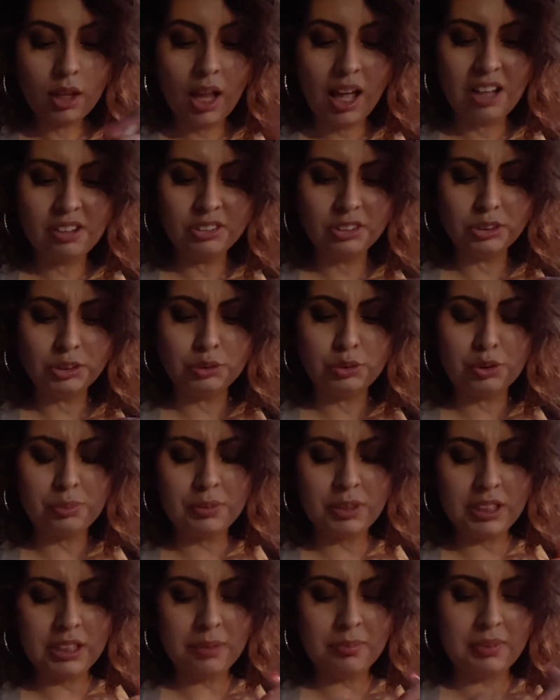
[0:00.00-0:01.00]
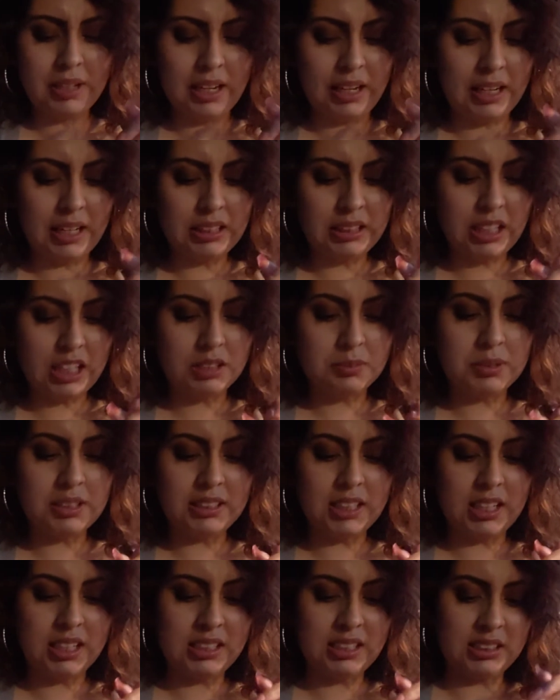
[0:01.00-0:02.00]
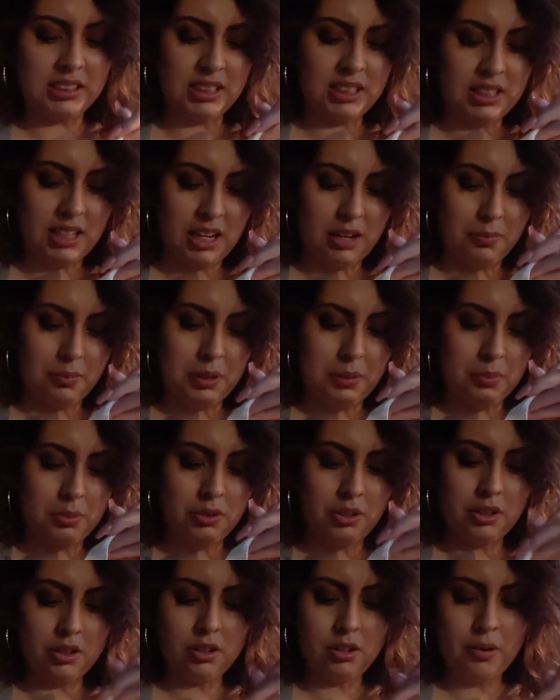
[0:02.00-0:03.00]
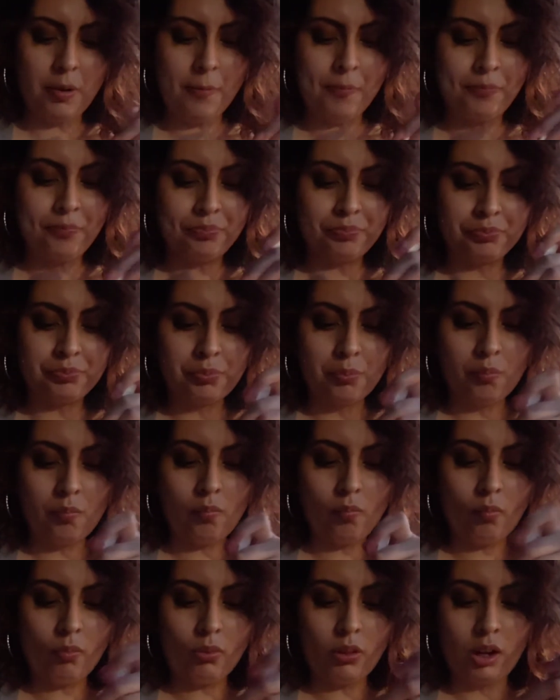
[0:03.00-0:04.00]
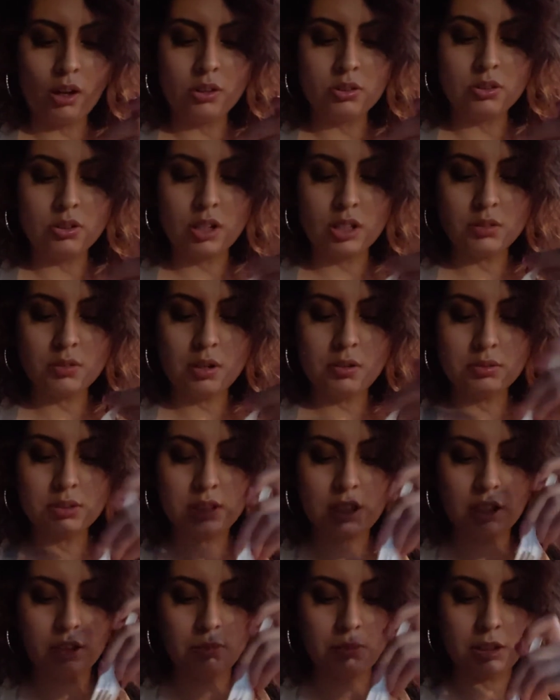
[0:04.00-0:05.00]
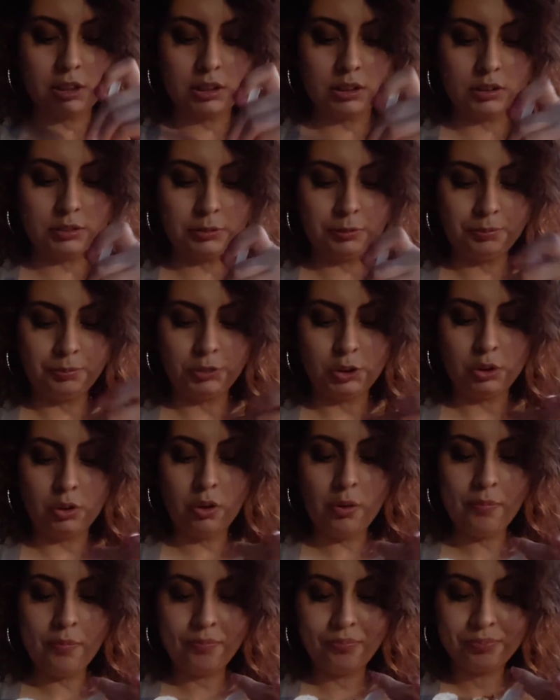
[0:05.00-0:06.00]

I don't know, normally I'm not like that because I didn't see a lot of people there. So that's why I was like, oh my god, you know?